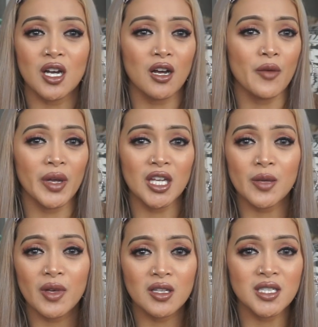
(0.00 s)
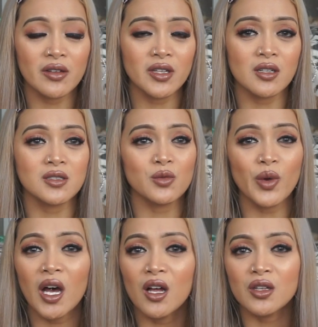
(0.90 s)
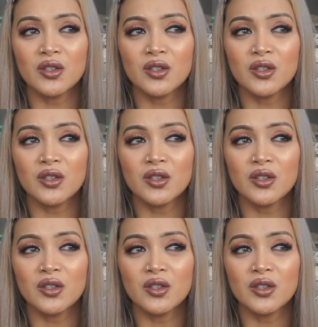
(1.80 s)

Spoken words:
I got my email down there as well.